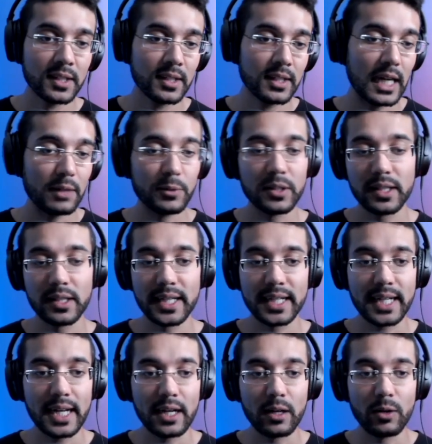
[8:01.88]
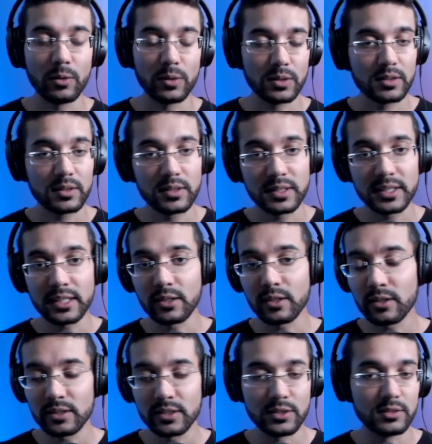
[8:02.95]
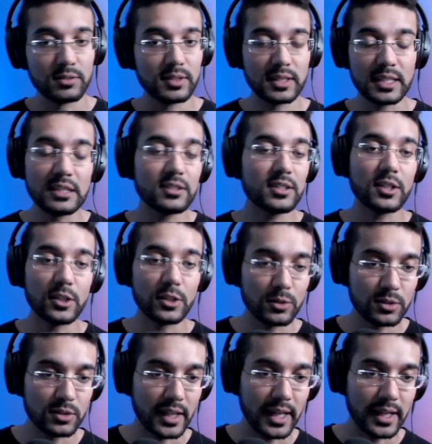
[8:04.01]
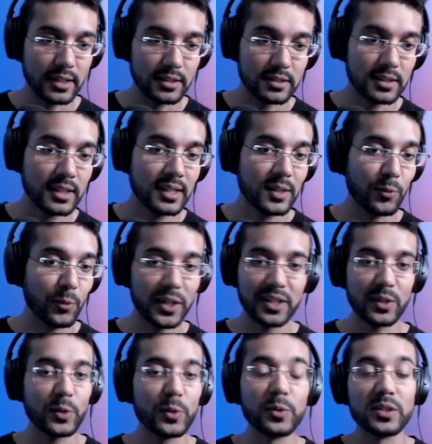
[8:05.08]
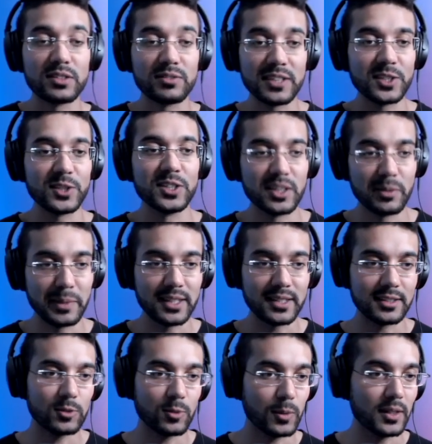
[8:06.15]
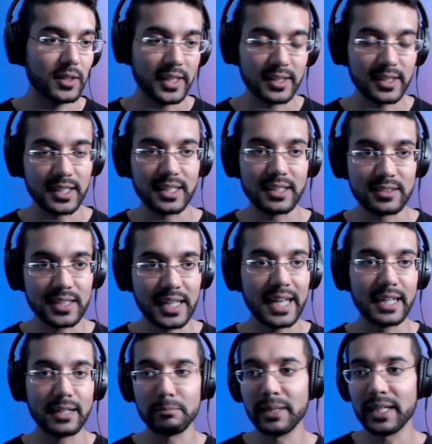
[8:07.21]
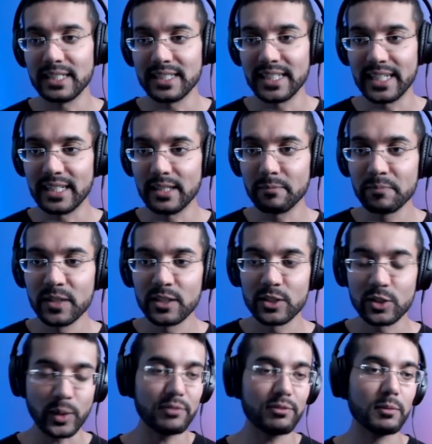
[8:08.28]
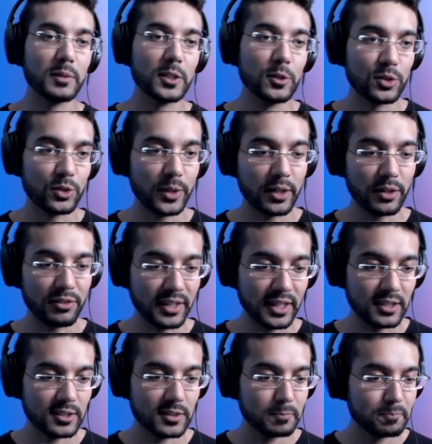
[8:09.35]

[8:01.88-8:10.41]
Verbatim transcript: I really like how clear and easy to use that is. One of the coolest features about this wallet, I think, is adding metadata straight from the user interface.